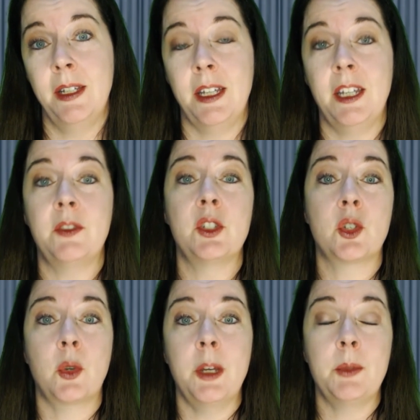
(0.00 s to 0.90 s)
If the
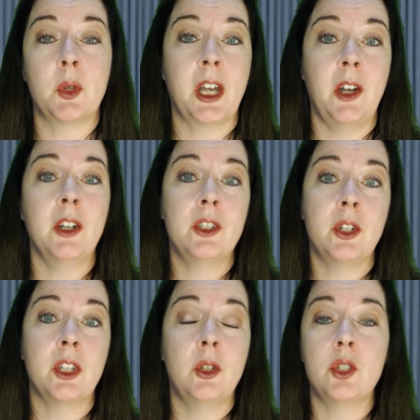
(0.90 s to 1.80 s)
script or character
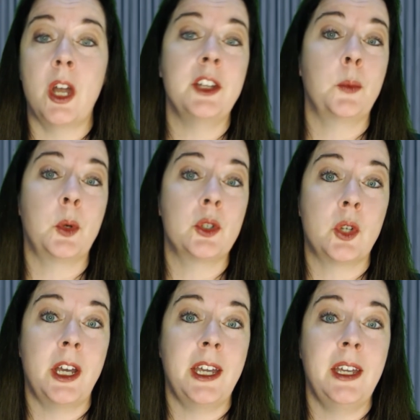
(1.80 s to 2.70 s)
that you're trying to
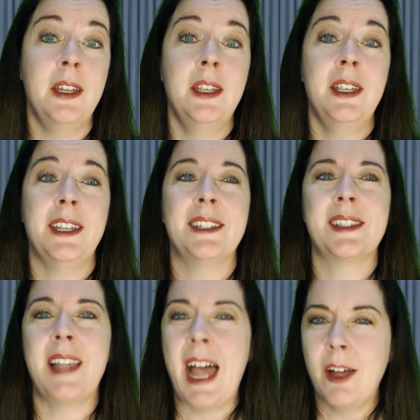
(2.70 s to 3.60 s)
portray is
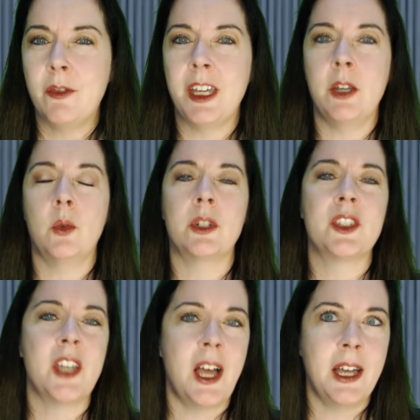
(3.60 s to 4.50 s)
laughing or
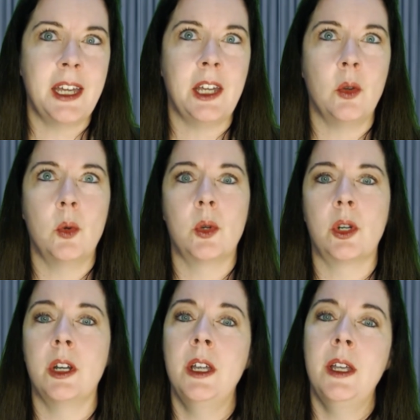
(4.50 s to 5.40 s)
sighing
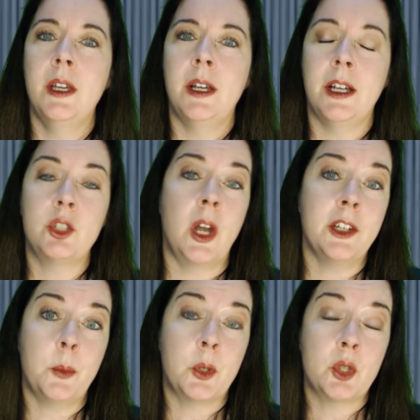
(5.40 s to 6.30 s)
or trying
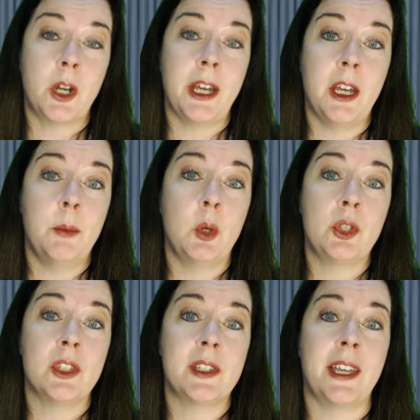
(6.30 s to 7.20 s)
to portray
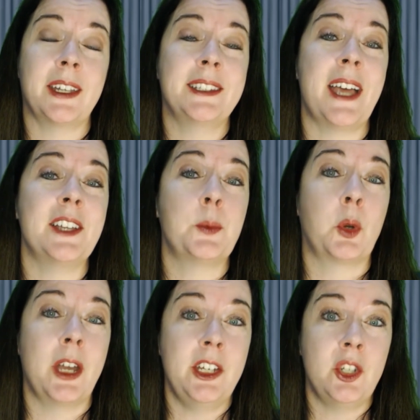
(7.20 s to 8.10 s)
emotions like
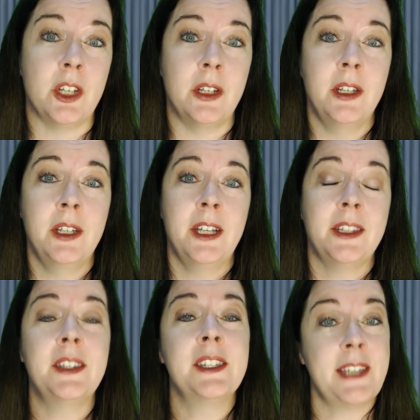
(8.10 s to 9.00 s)
exasperation,
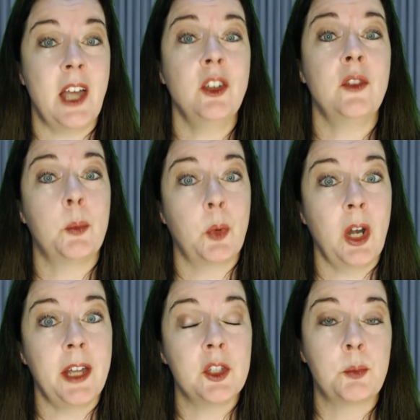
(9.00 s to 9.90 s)
then the sound of the
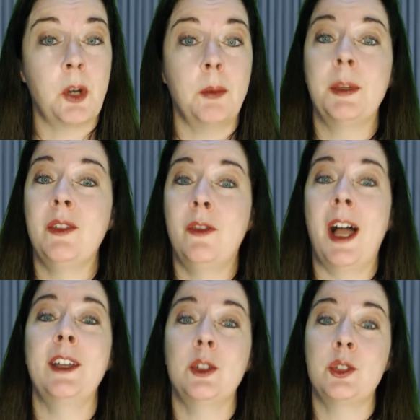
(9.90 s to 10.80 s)
breath is probably
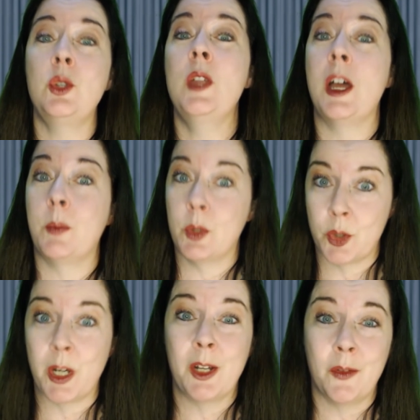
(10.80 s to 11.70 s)
vital to that
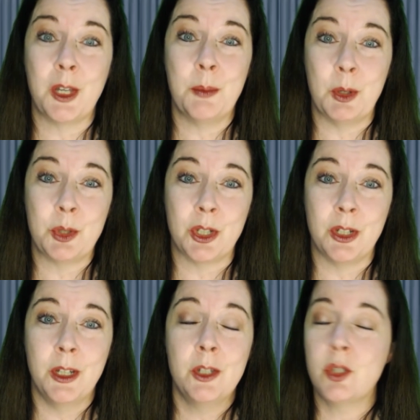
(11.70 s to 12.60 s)
portrayal of the emotion,
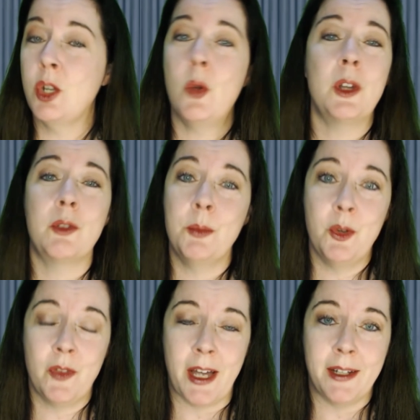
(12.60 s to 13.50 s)
so you don't want to
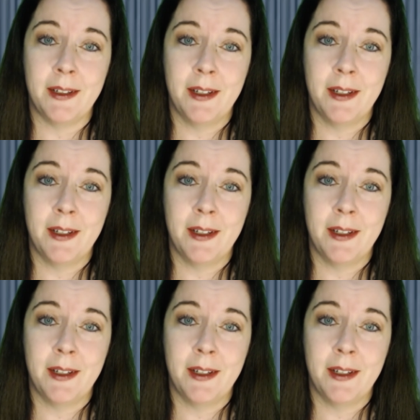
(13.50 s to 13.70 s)
remove that.